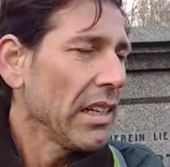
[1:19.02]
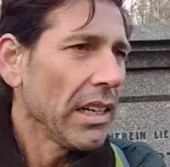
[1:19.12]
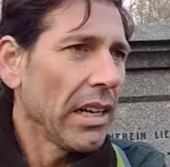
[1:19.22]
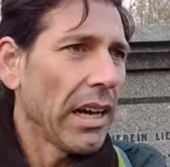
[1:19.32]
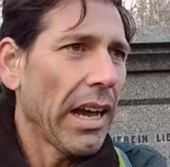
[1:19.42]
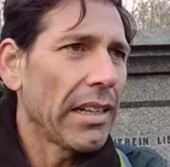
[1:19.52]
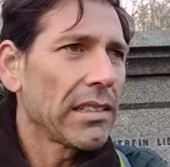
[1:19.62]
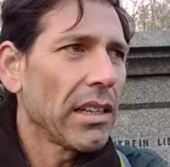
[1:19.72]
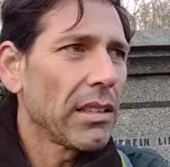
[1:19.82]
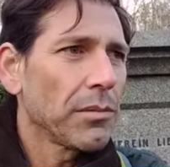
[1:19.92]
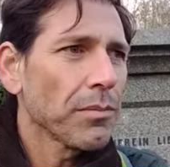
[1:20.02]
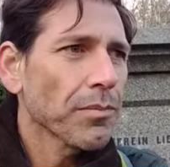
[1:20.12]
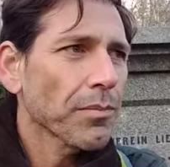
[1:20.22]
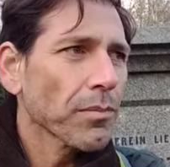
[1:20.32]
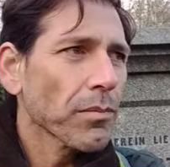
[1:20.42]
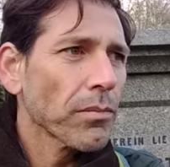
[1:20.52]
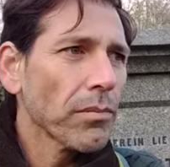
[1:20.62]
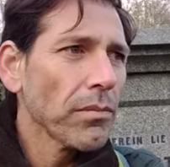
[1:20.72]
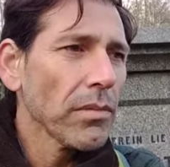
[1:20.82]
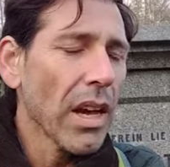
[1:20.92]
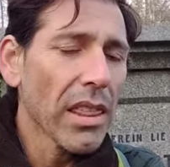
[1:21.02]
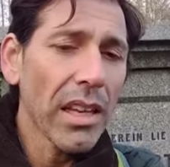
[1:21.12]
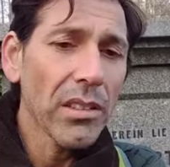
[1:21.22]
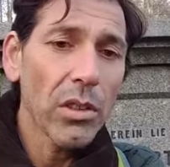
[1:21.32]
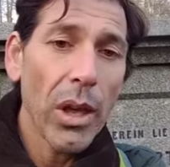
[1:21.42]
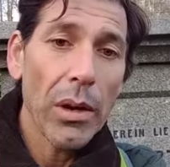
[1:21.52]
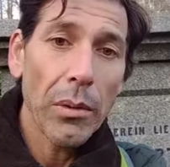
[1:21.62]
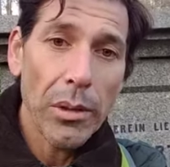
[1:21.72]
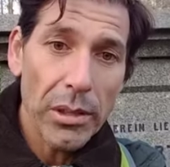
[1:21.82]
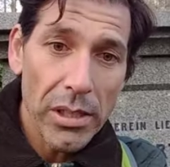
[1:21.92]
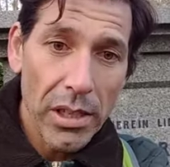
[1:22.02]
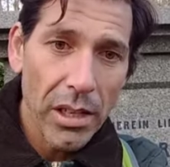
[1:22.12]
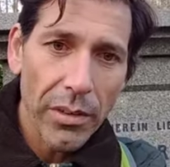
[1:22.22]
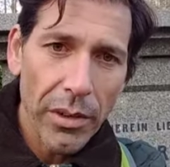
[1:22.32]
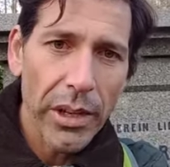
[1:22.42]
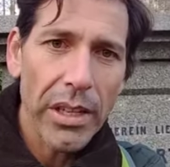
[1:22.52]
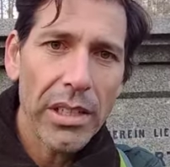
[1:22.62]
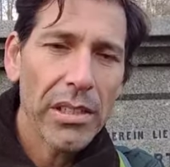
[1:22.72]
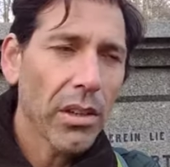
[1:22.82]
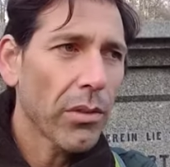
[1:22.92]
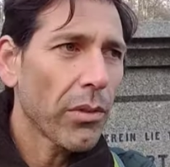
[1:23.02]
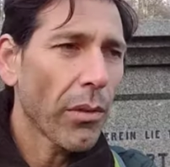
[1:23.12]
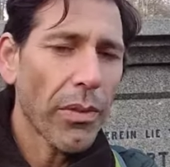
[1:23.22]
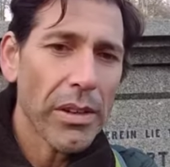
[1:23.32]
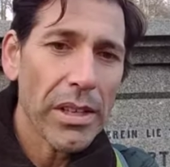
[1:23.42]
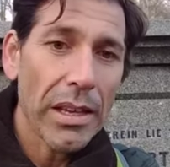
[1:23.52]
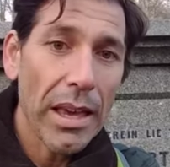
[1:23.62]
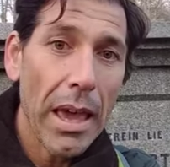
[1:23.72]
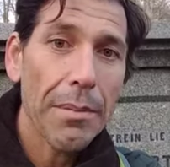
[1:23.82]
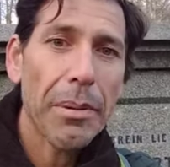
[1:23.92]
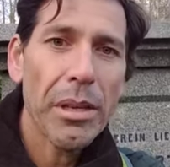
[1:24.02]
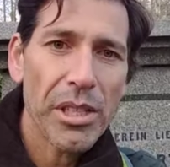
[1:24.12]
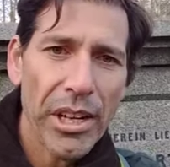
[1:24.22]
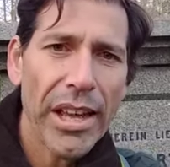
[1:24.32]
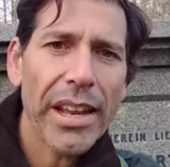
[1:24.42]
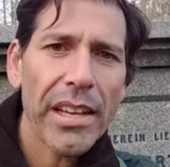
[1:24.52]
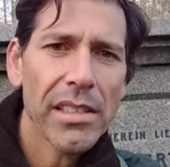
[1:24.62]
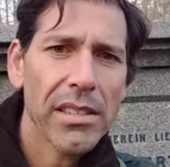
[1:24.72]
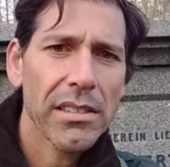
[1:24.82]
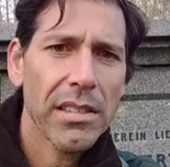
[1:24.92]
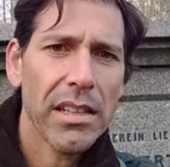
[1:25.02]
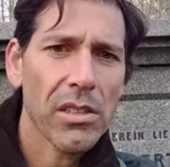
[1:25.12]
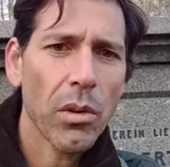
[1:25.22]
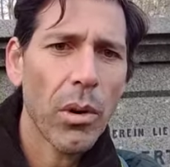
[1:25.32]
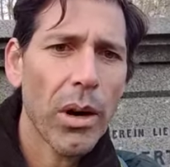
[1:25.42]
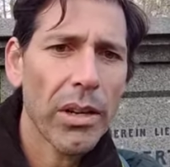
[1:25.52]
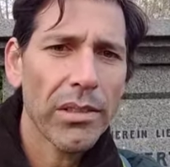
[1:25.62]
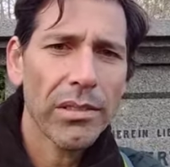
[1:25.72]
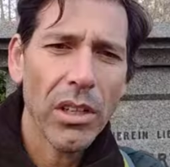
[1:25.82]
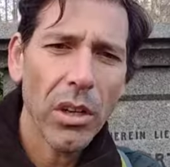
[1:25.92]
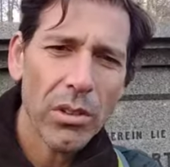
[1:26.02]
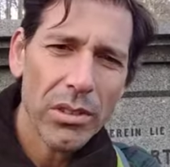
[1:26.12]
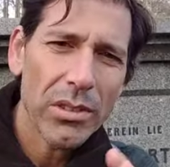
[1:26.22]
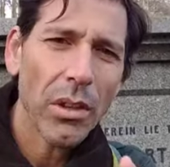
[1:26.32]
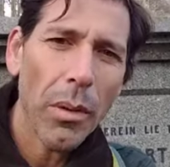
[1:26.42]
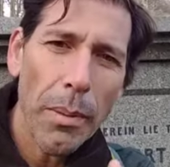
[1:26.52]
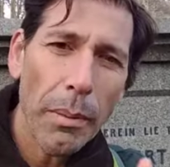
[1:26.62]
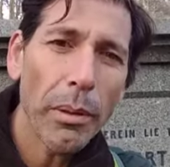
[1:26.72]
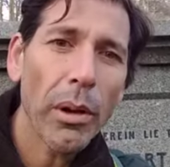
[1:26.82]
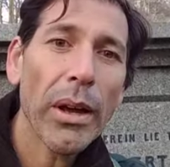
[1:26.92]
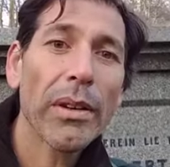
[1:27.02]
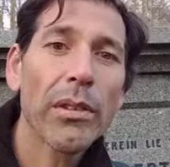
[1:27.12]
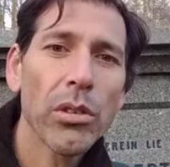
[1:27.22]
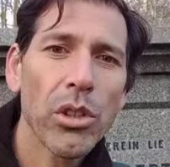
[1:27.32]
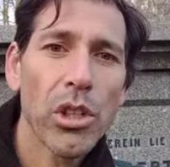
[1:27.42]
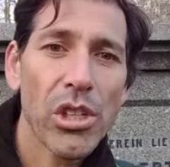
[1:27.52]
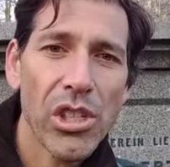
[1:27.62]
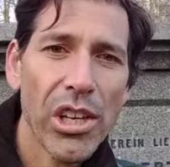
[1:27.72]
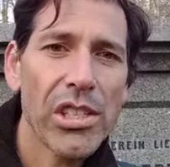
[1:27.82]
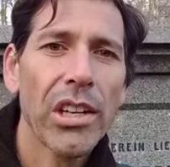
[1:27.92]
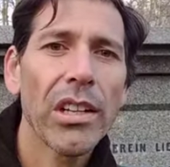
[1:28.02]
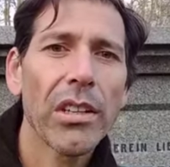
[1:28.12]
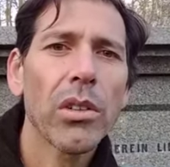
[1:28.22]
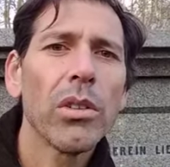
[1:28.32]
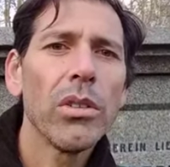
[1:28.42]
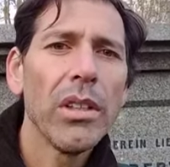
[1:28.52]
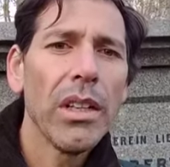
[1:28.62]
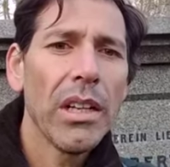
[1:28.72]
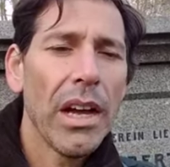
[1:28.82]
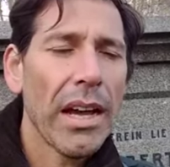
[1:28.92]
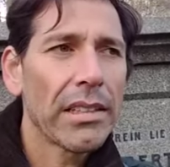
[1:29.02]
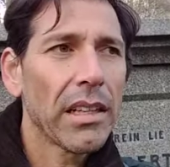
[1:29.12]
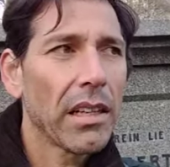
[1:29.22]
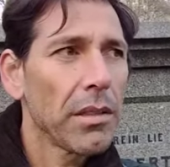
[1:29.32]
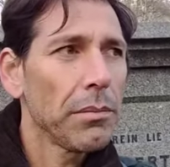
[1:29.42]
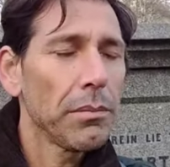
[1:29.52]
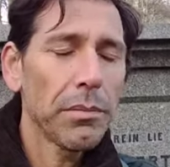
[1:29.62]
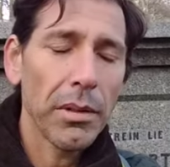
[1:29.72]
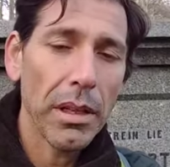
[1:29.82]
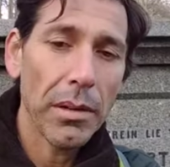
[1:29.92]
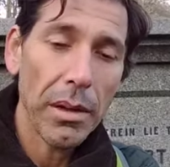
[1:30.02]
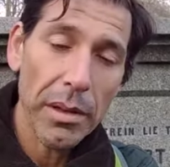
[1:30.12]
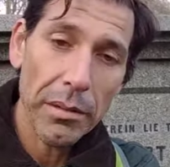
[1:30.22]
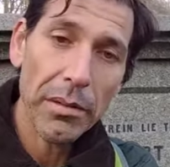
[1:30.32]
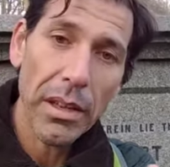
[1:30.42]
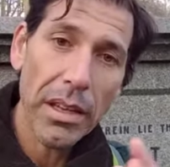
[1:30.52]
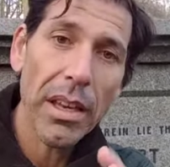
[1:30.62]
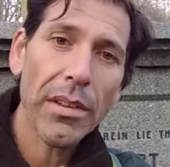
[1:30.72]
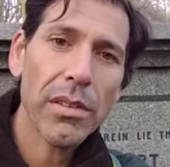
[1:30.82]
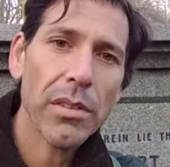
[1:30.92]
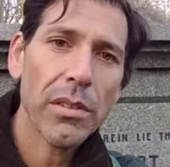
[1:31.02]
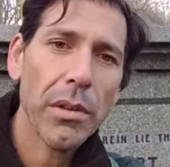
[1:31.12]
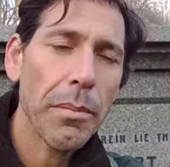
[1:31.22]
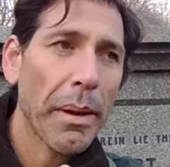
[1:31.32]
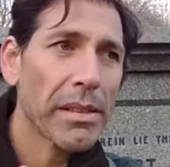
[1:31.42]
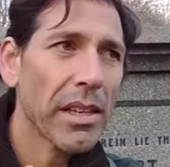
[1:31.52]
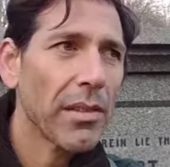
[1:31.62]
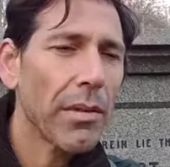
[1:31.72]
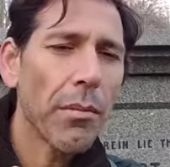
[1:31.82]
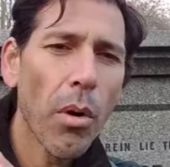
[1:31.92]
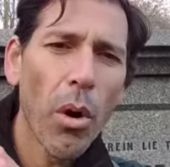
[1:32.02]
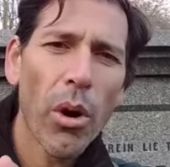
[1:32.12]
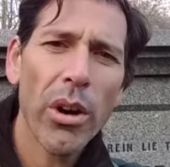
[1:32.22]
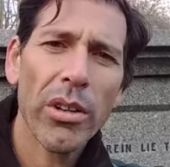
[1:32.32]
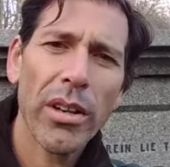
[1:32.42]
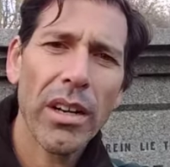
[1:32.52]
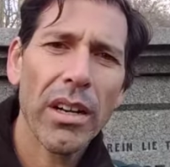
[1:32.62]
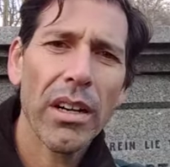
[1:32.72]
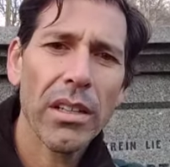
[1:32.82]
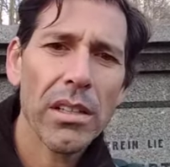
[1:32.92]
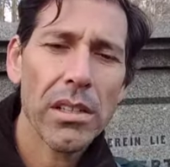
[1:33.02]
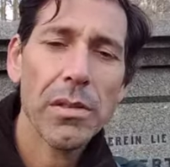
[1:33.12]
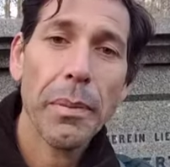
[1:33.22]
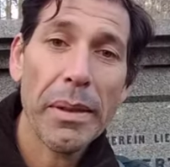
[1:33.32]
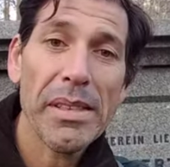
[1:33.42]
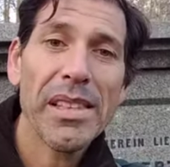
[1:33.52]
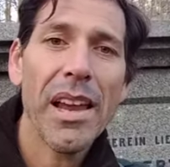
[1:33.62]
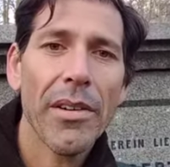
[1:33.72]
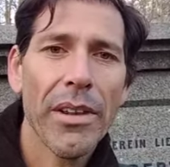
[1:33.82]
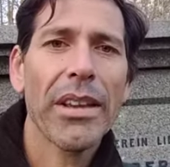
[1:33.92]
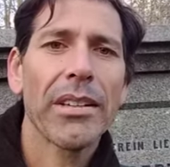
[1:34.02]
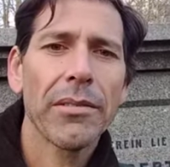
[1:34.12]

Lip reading: And I think today with the discoveries of things like epigenetics and so on, you know, the way people look at evolution is changing a little, and it makes it even more Spencerian.